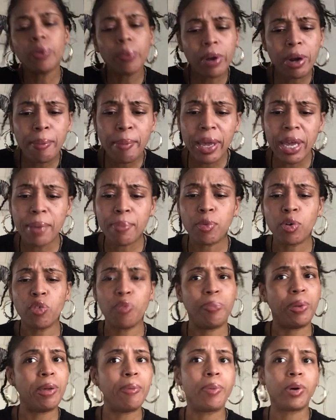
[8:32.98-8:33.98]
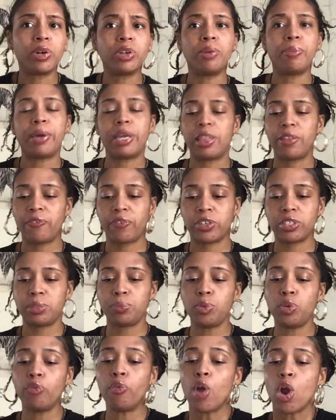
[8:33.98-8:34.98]
you want to make a move, be bold and make the first
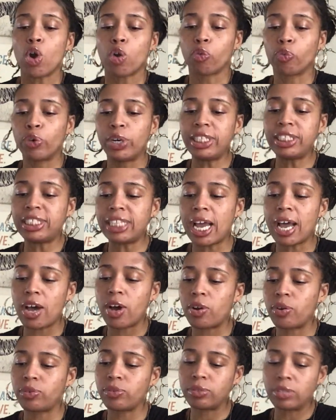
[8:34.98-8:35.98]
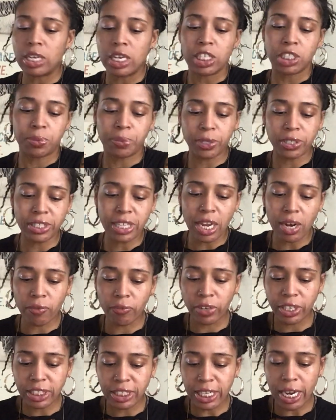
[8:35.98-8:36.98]
move. Reach out. Spirit saying
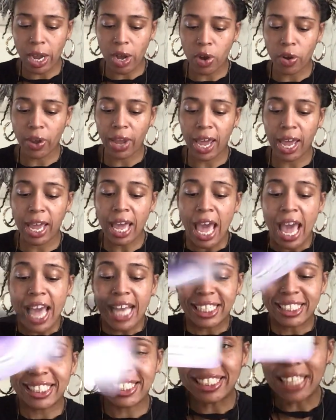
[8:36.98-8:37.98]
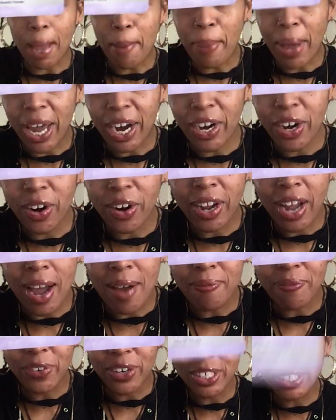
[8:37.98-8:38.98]
reach out, okay? Step out of your
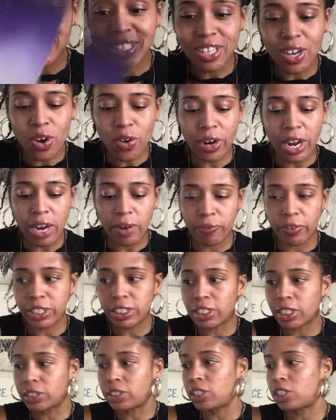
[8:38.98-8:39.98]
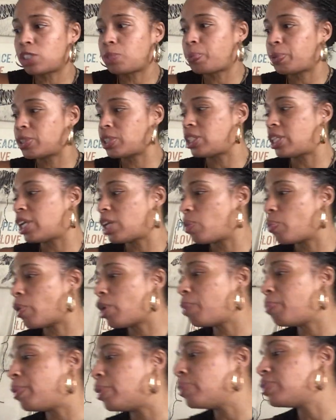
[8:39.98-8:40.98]
comfort zone and reach out to this person that you
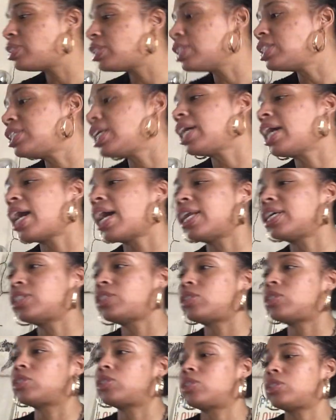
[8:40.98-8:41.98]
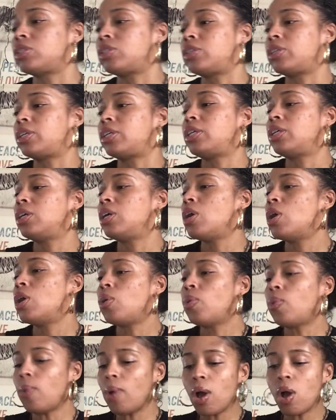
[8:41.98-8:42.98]
want to be with. Sunshine Goddess 333.
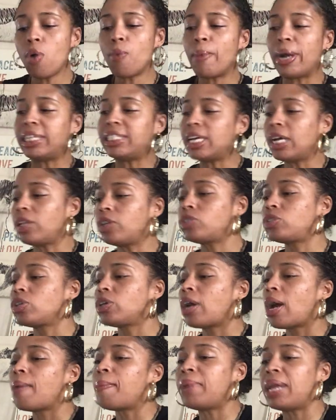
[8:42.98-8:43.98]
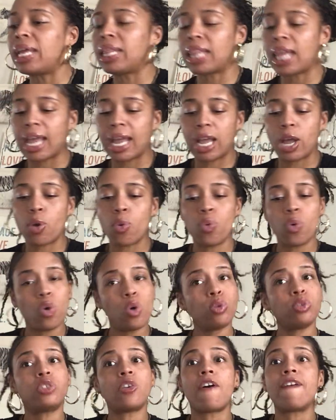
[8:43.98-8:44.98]
Woo, my downloads are coming in like,
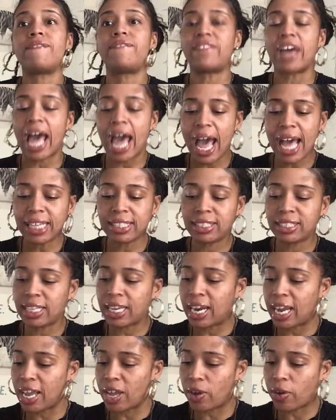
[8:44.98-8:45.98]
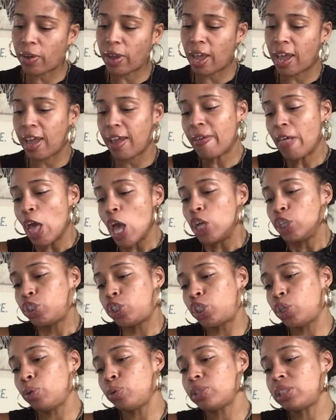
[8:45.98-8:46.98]
woo, so fast today, okay?
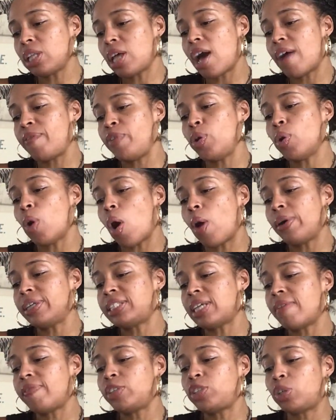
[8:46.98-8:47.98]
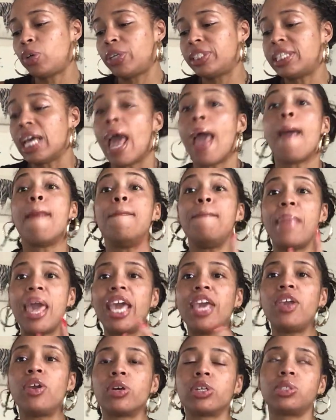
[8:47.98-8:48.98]
Choose love. You always have a choice.
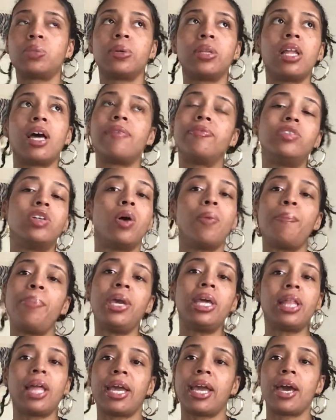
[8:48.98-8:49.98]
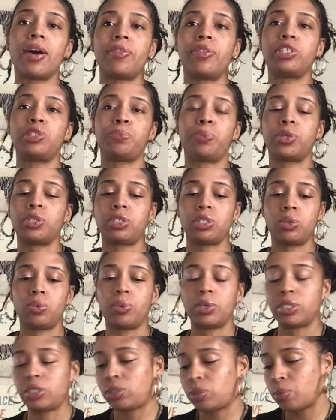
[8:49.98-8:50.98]
Make yours with love. Don't be like how this person
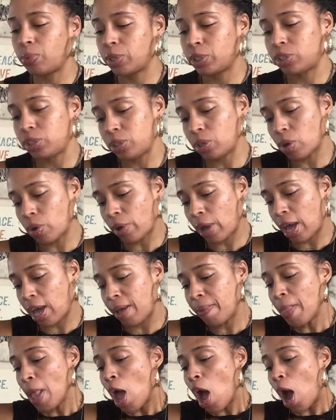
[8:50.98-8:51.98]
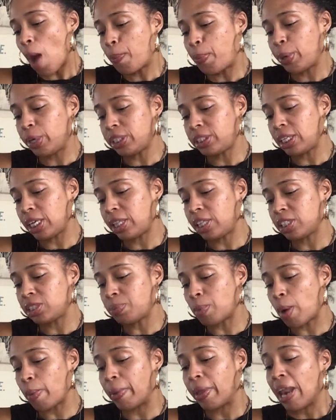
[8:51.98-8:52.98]
was towards you, okay? Appreciate this
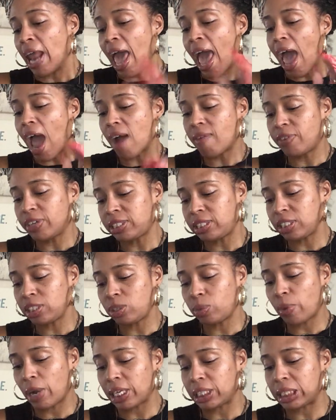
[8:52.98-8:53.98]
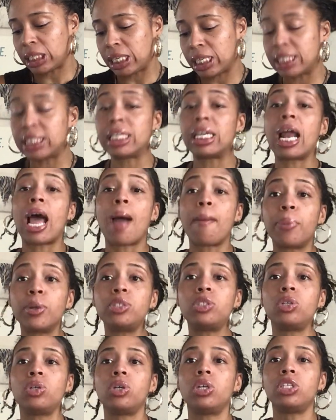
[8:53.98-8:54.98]
moment. Every situation is an
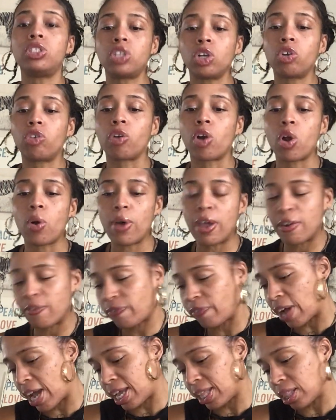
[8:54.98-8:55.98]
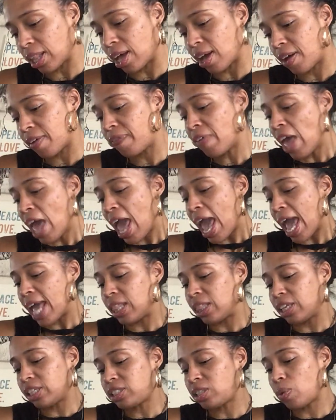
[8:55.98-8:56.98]
opportunity to grow and find love.
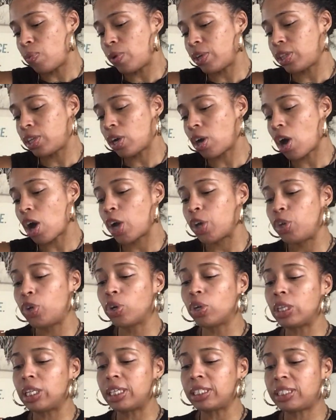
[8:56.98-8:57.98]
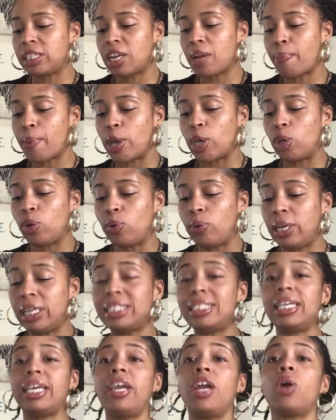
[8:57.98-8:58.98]
And listen with your heart. You're listening, but you
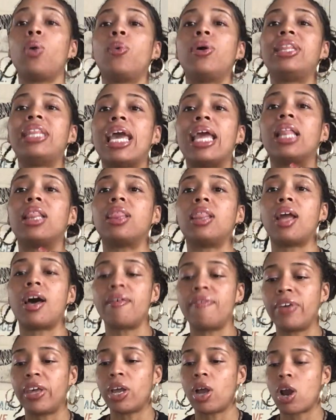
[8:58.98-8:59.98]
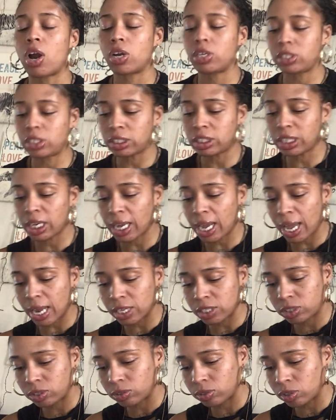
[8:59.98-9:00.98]
need to hear with a loving heart. Sunshine
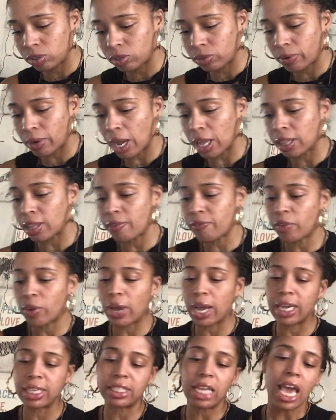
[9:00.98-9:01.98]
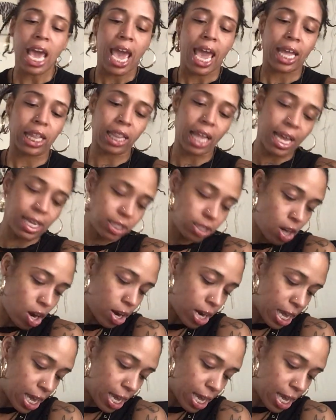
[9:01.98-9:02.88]
Goddess 323, I love you guys. And last card